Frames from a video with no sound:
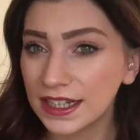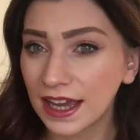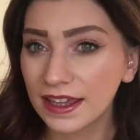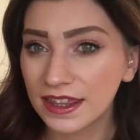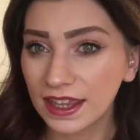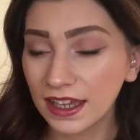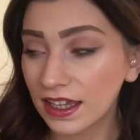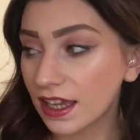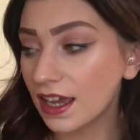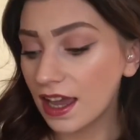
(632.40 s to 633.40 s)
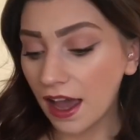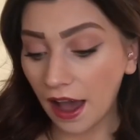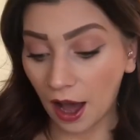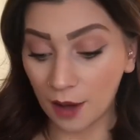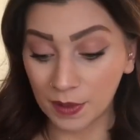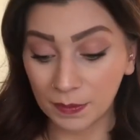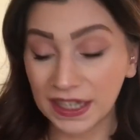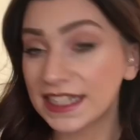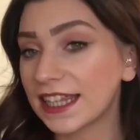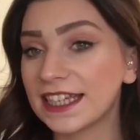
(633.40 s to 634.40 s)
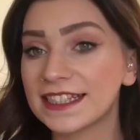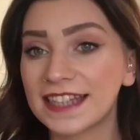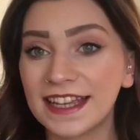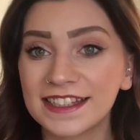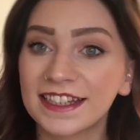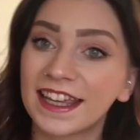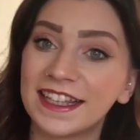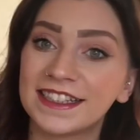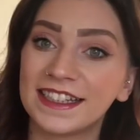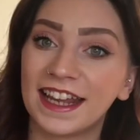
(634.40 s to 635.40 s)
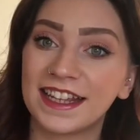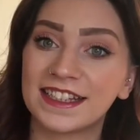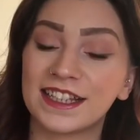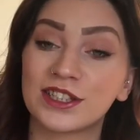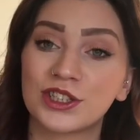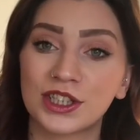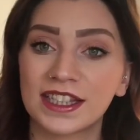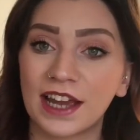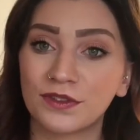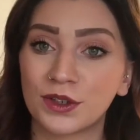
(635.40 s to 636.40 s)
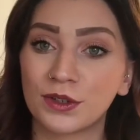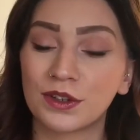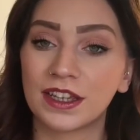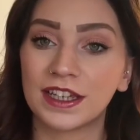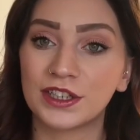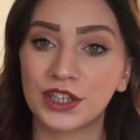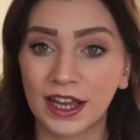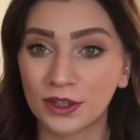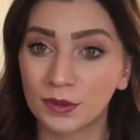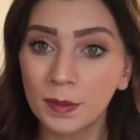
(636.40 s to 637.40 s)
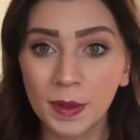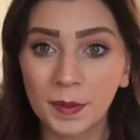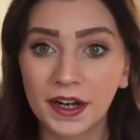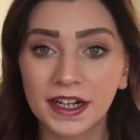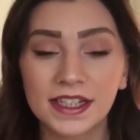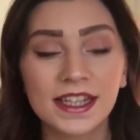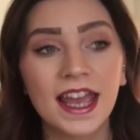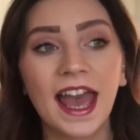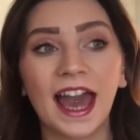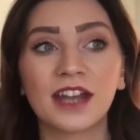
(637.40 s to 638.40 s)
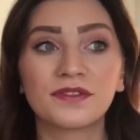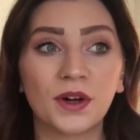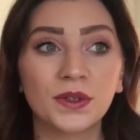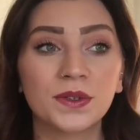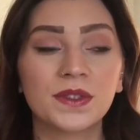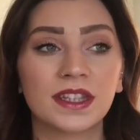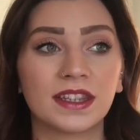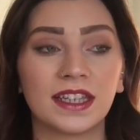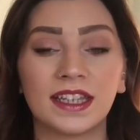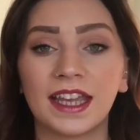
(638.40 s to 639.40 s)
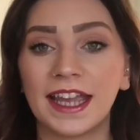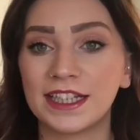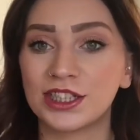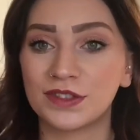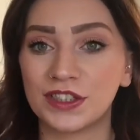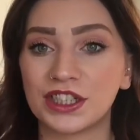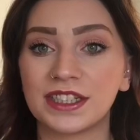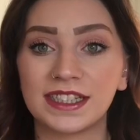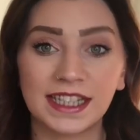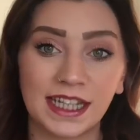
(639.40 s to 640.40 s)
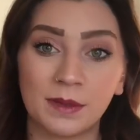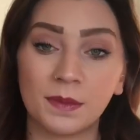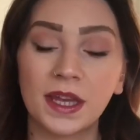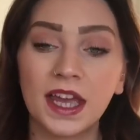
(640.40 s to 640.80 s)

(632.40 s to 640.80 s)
I think. And basically it's set in the 1880s, just after the Jack the Ripper murders, and it follows the H Division team